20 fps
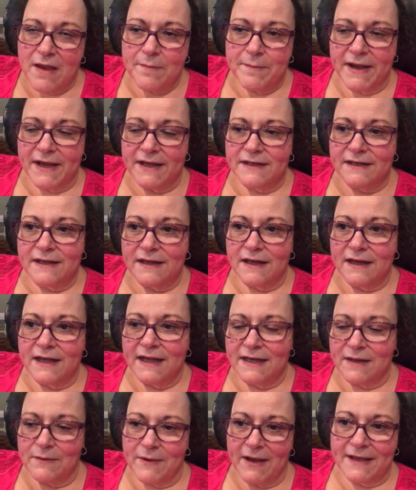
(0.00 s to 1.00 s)
But
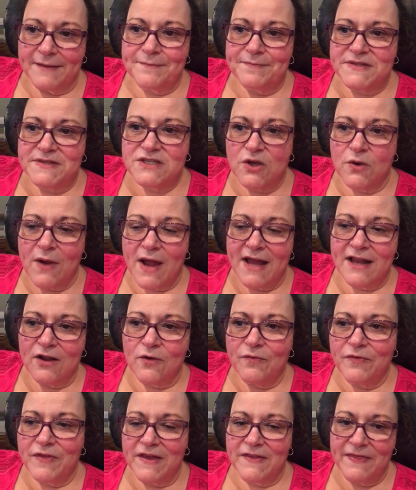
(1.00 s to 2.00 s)
anyway, so I
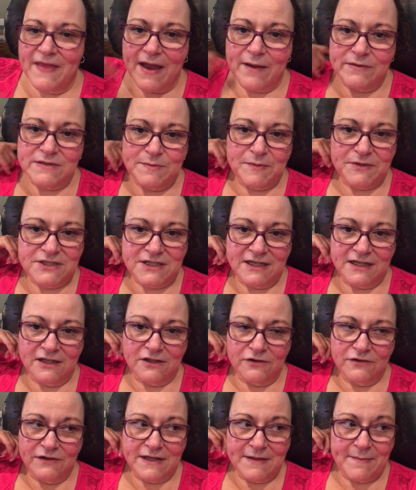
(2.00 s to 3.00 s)
don't think that was
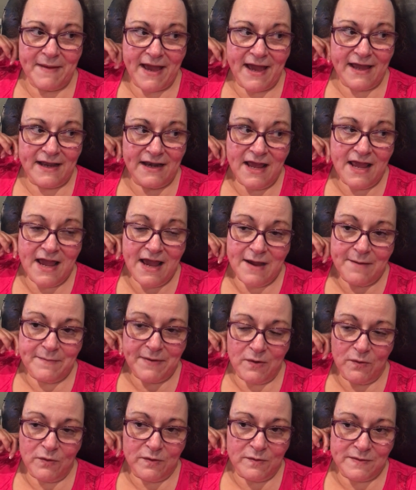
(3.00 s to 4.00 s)
particularly bad.
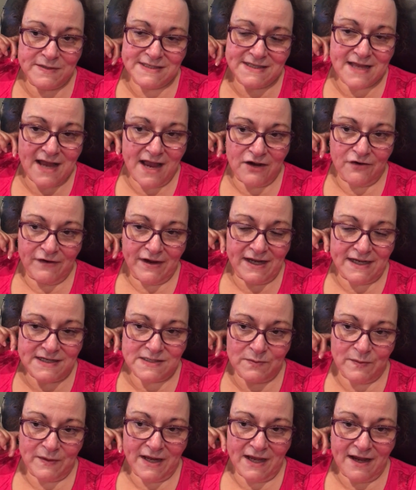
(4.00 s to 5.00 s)
But what was not great
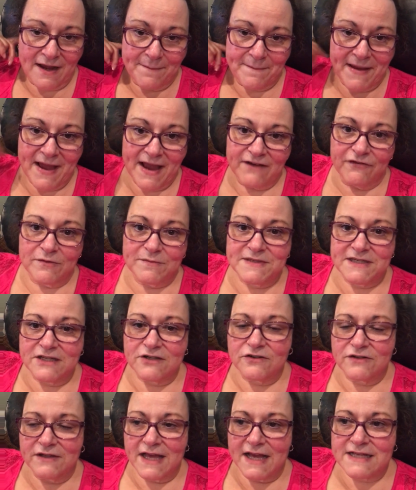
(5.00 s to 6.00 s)
is when I got back from
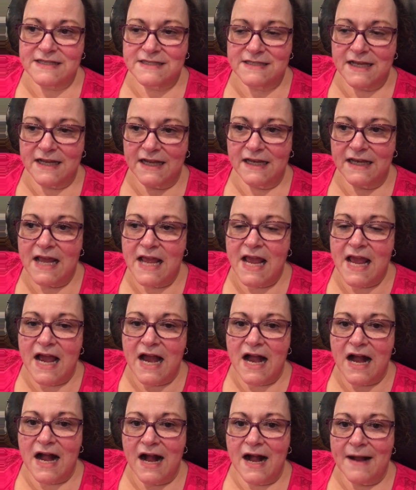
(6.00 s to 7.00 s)
dinner last night,
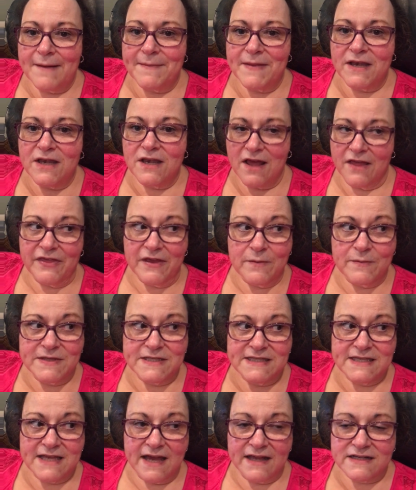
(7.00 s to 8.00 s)
nothing
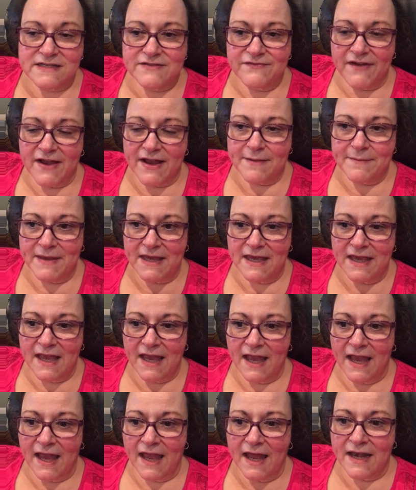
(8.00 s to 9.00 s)
would satisfy me,
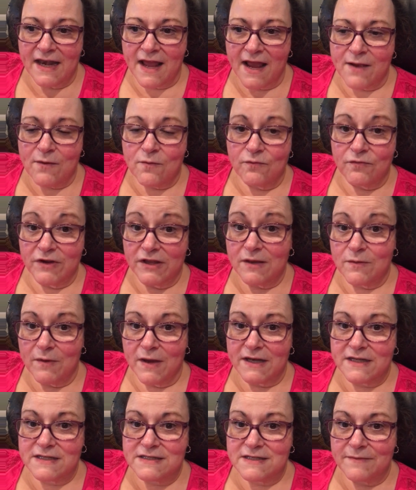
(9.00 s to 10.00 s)
and I really
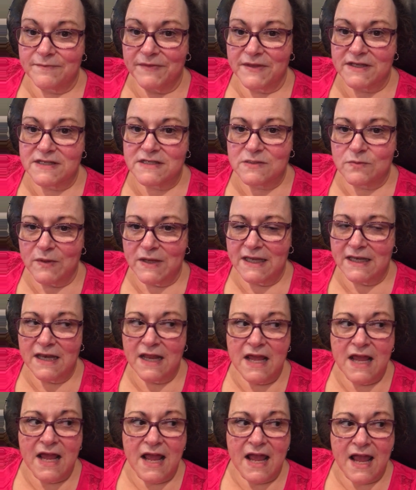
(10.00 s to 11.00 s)
wanted something sweet.
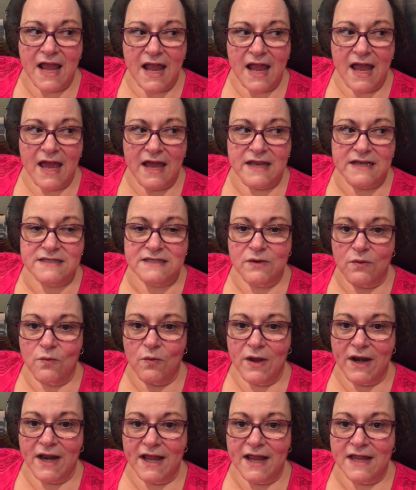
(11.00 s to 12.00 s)
And
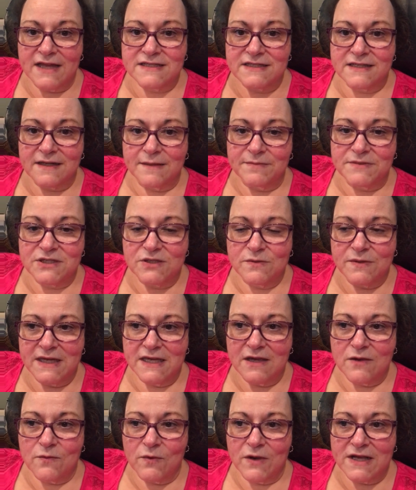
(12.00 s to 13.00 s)
what I ended up
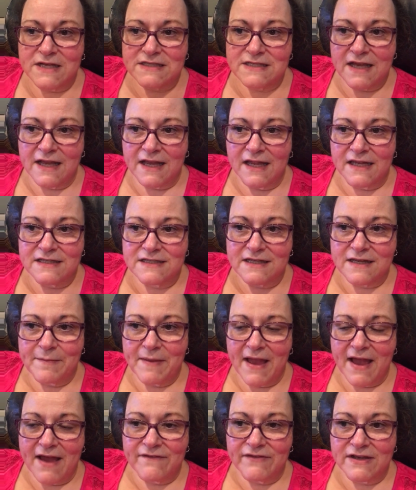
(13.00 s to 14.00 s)
doing was I ended
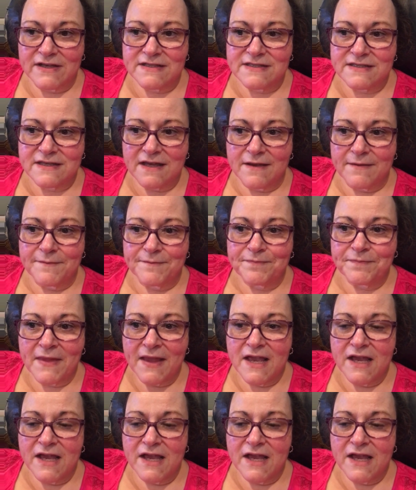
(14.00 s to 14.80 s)
up having some